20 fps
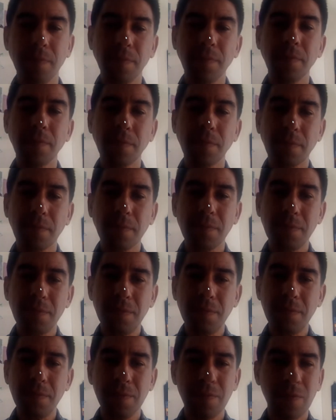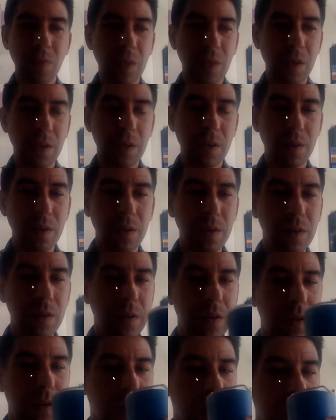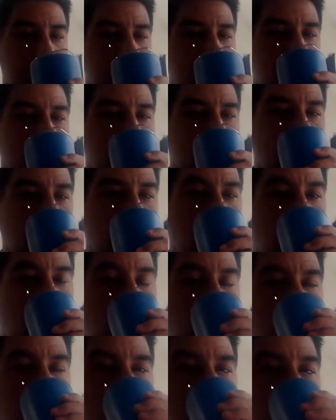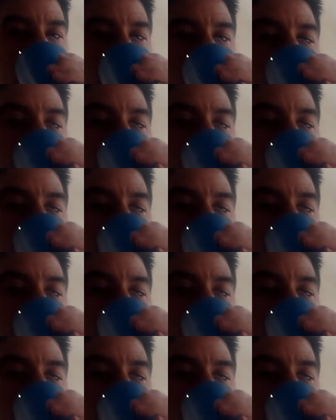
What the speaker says: So, in your study in HIV, in your research,